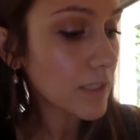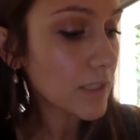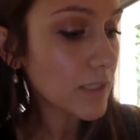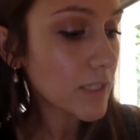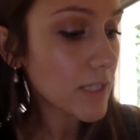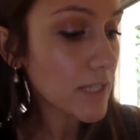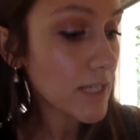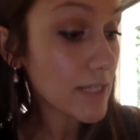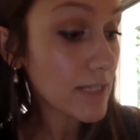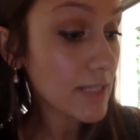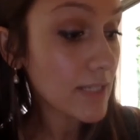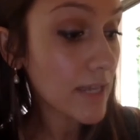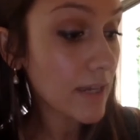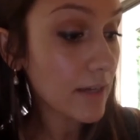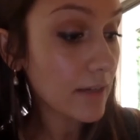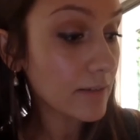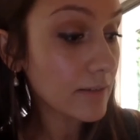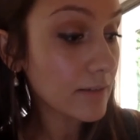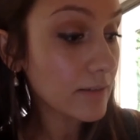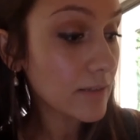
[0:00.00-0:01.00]
She
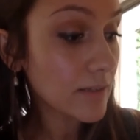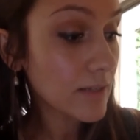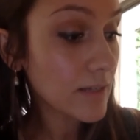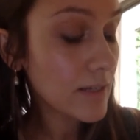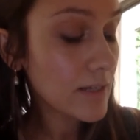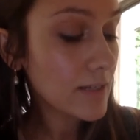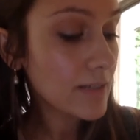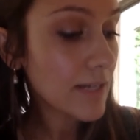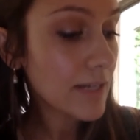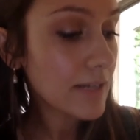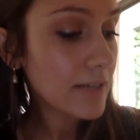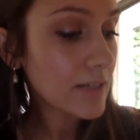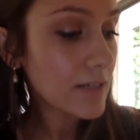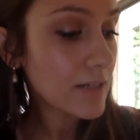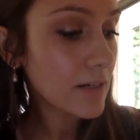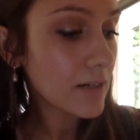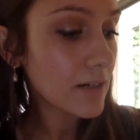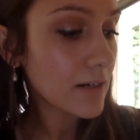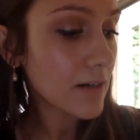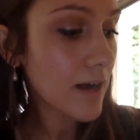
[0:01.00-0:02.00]
exhales, testing
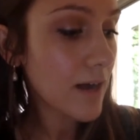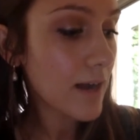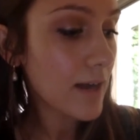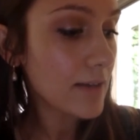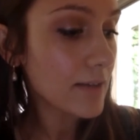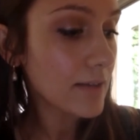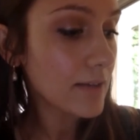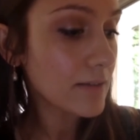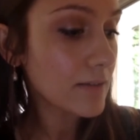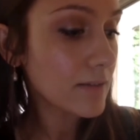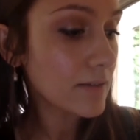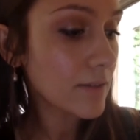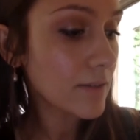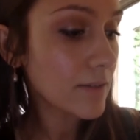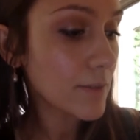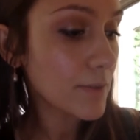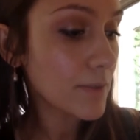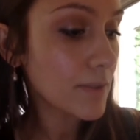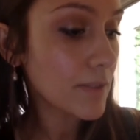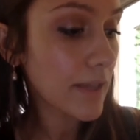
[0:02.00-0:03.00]
her eyes,
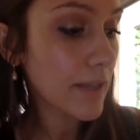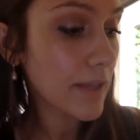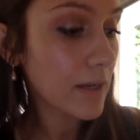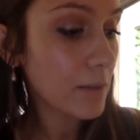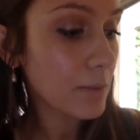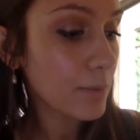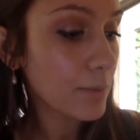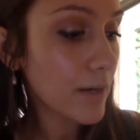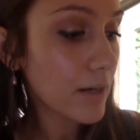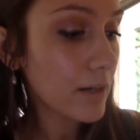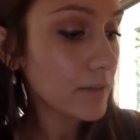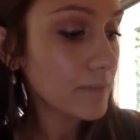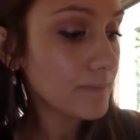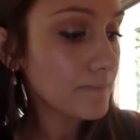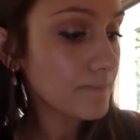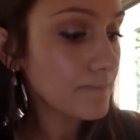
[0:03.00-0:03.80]
closed like a prayer.